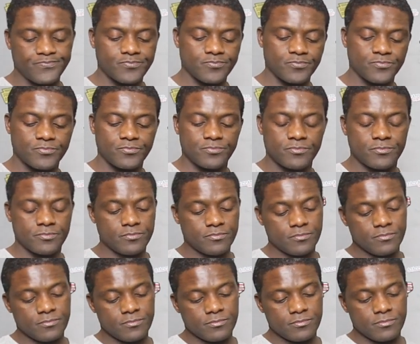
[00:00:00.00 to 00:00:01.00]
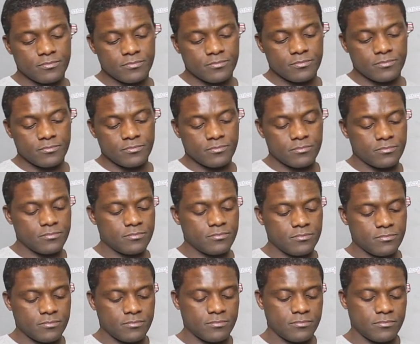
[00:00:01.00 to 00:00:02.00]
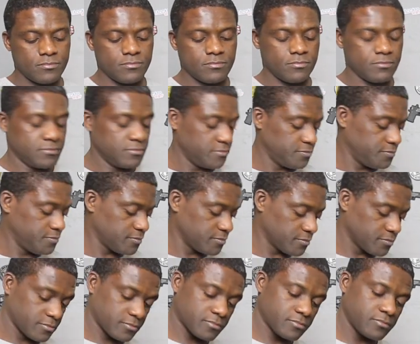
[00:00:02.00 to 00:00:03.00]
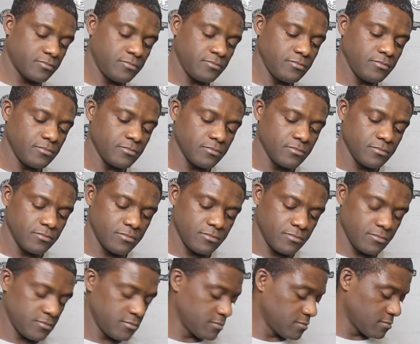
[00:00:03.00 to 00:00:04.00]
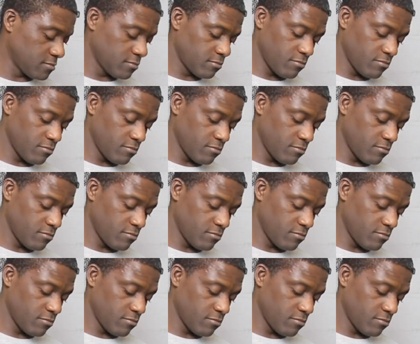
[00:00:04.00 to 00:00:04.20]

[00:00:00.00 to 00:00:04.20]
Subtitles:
No one is speaking in this clip.